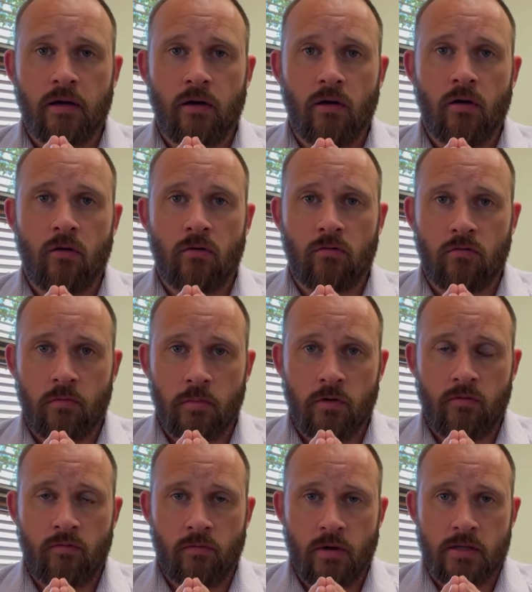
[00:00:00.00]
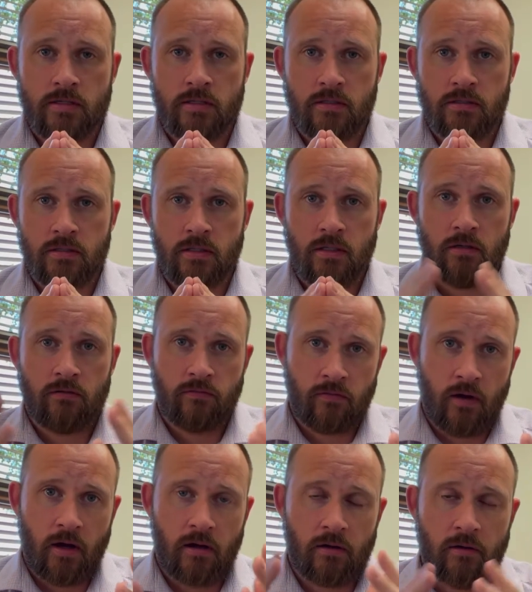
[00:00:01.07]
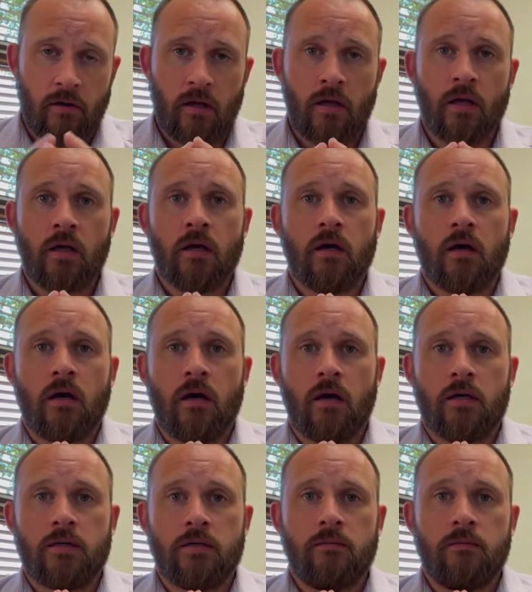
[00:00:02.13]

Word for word: go or removed from residency or fired uh,